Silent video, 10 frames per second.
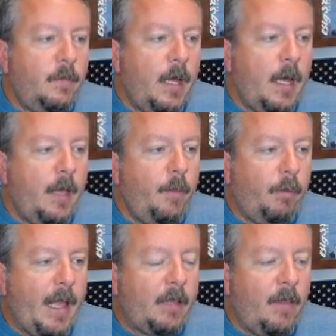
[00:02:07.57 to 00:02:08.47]
The
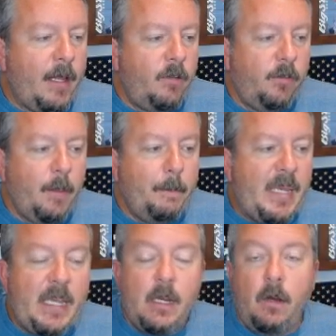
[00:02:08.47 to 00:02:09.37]
black line is the
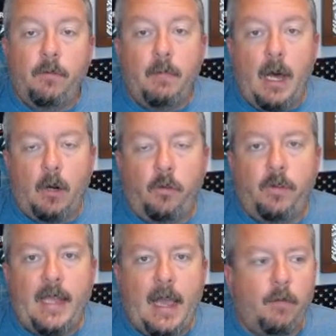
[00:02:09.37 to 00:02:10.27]
mean of models,
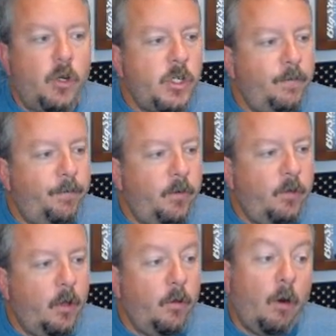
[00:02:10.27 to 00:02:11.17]
the average.
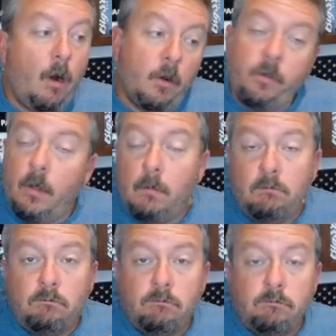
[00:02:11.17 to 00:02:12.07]
So there are
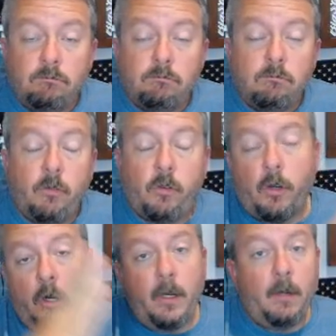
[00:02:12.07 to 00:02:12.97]
some
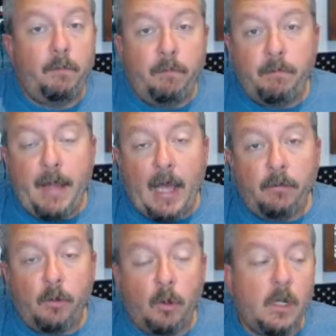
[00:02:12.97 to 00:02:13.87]
skirting it
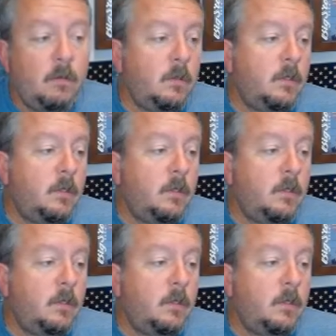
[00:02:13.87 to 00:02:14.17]
past Florida,